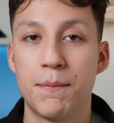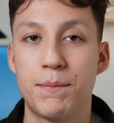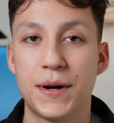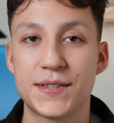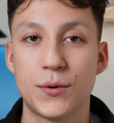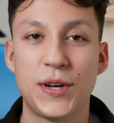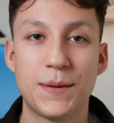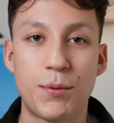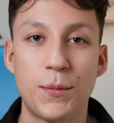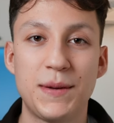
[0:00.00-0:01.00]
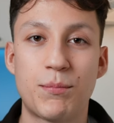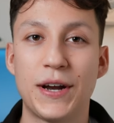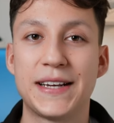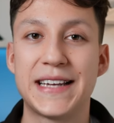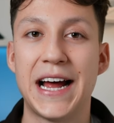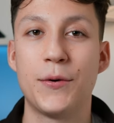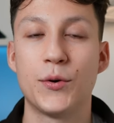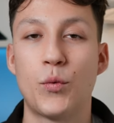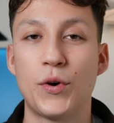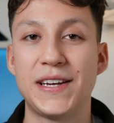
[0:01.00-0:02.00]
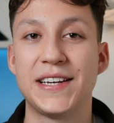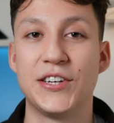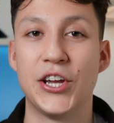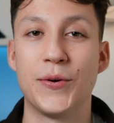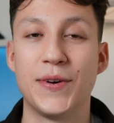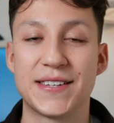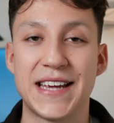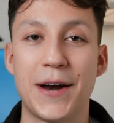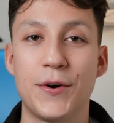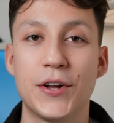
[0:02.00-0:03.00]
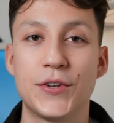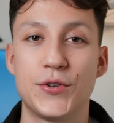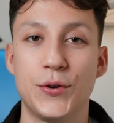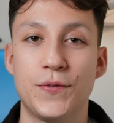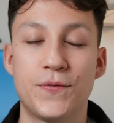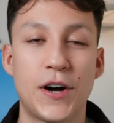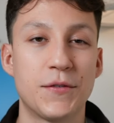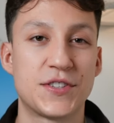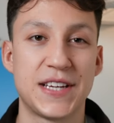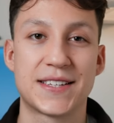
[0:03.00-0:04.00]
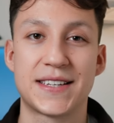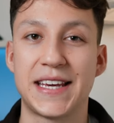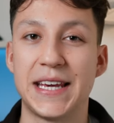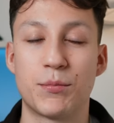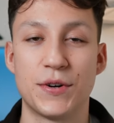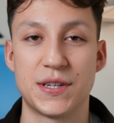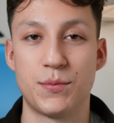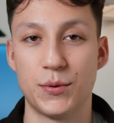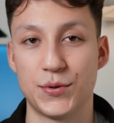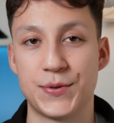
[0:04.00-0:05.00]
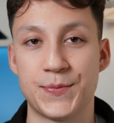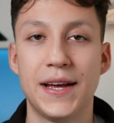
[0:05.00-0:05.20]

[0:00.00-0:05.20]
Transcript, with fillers: But we could probably break down what you need to know in this area to 5 or 6 key principles.